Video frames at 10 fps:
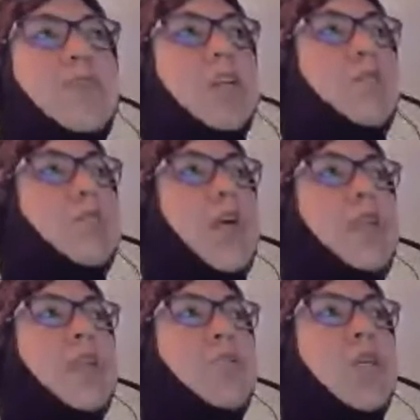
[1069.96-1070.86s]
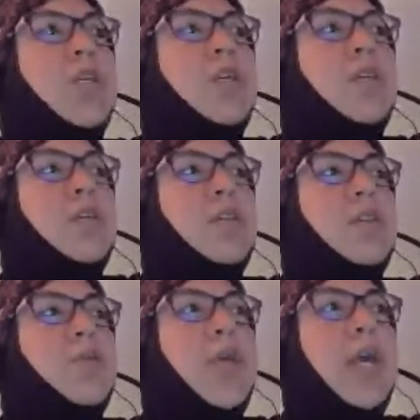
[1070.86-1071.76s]
but when we
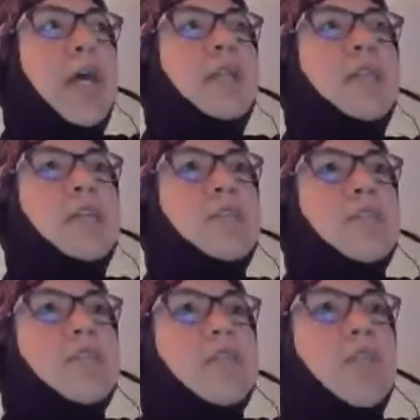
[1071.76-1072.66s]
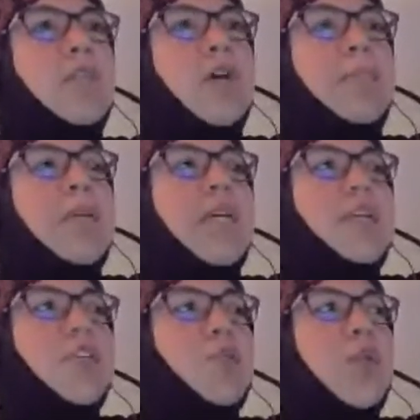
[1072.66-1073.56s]
end it, the
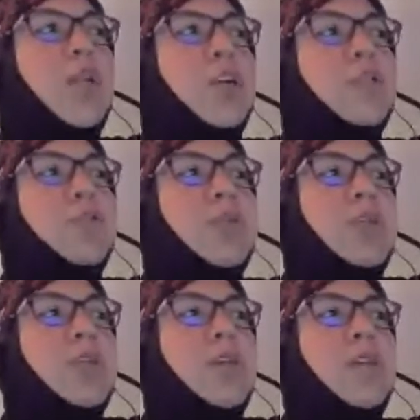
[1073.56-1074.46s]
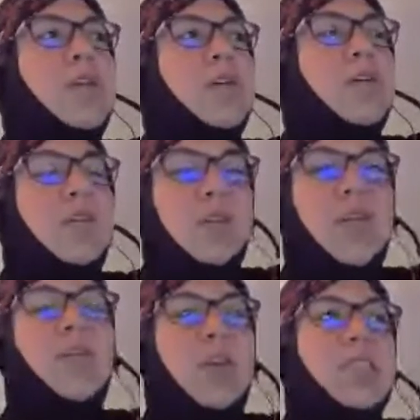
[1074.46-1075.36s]
application will not be in
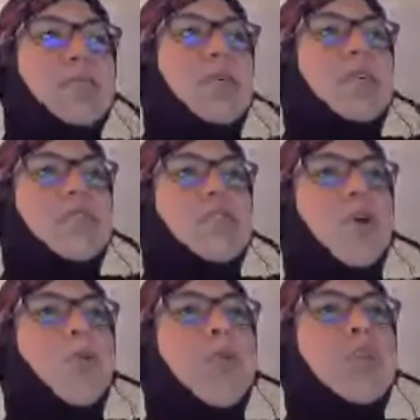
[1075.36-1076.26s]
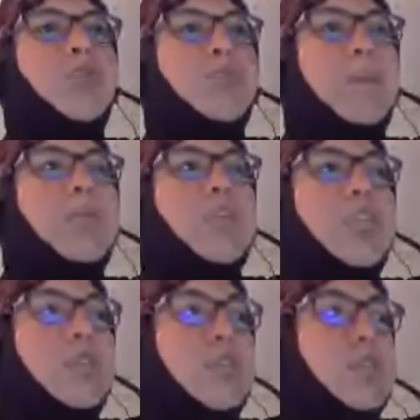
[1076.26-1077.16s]
the Explorer. So we need to publish
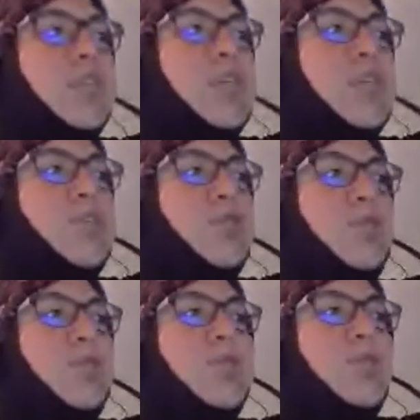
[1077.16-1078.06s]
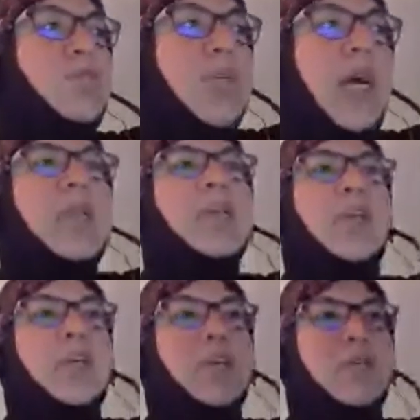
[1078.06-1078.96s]
it to be
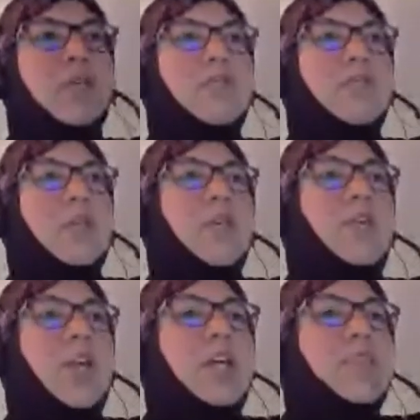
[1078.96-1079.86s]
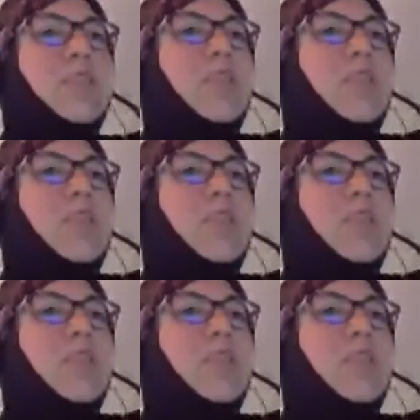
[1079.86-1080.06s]
running in the cluster